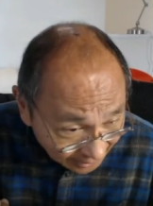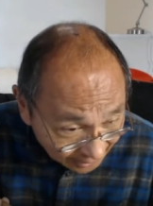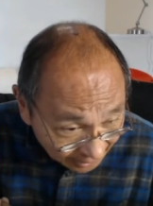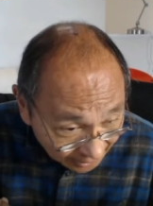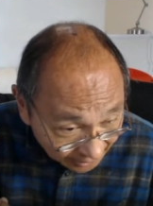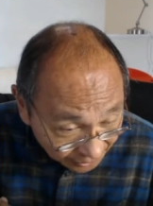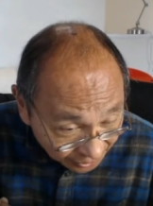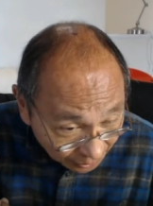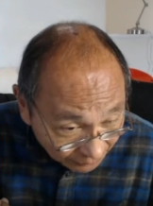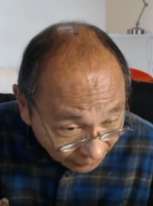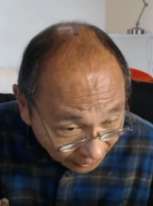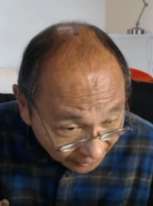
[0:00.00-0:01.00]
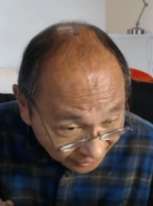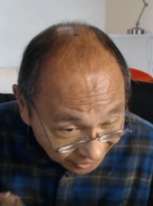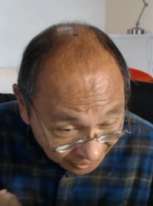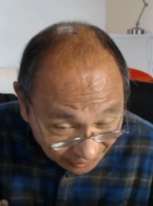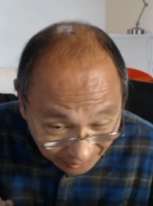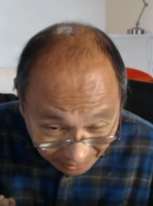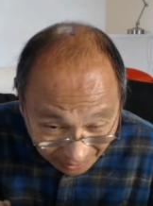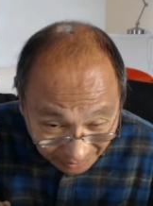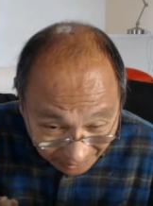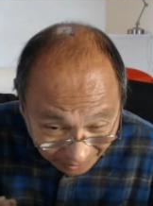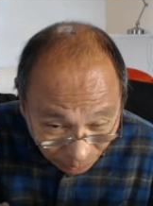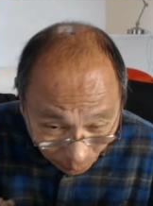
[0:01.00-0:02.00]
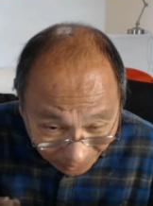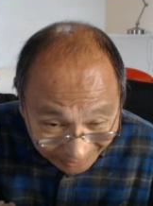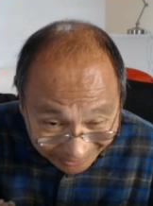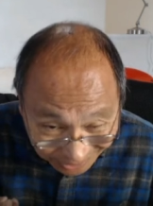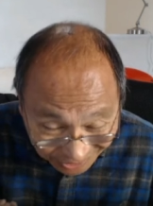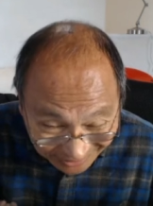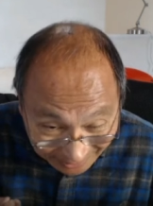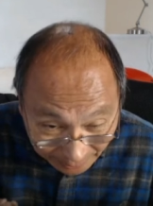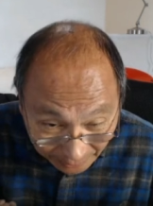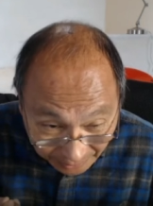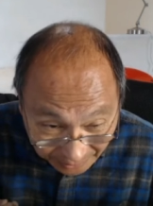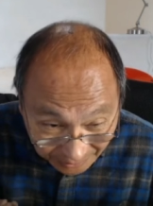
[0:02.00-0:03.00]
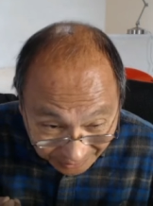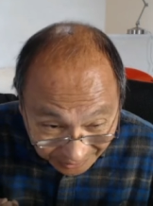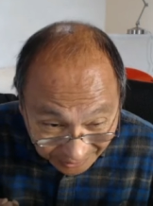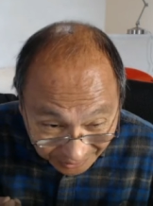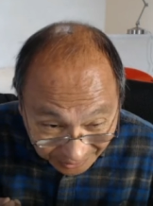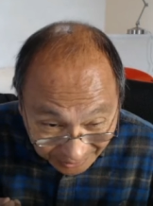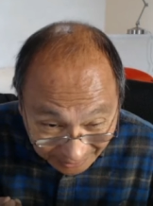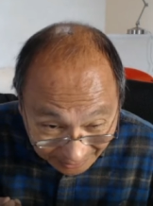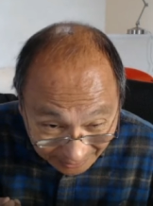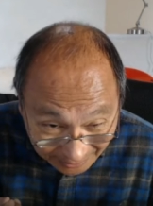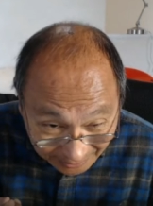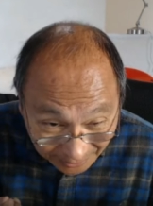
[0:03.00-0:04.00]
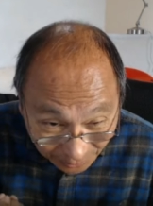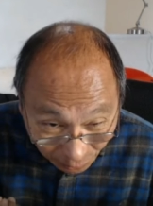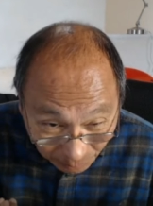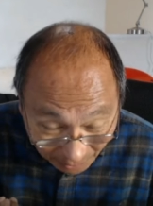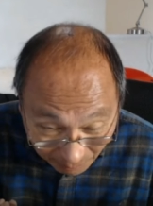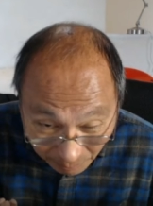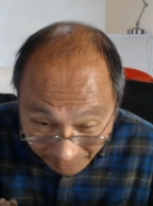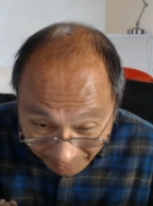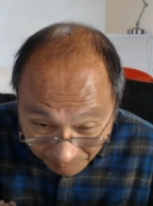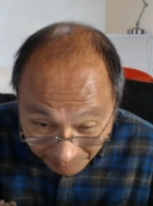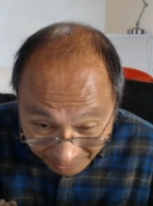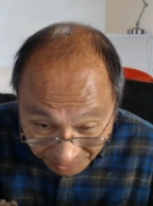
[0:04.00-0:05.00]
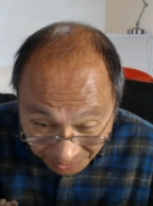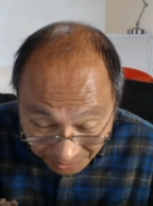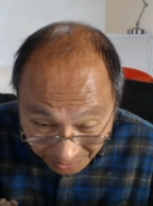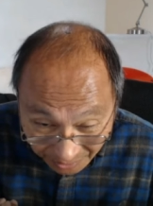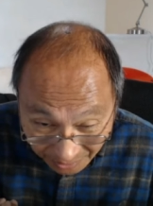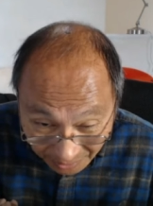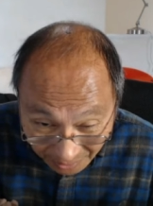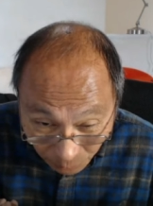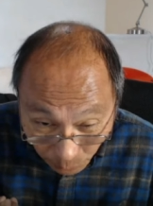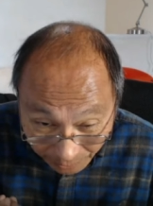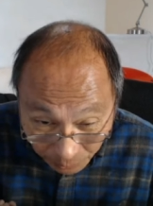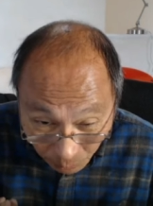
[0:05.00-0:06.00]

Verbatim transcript: uh, and so forth. And so the, the, correlation there is is you know probably at best uh, a weak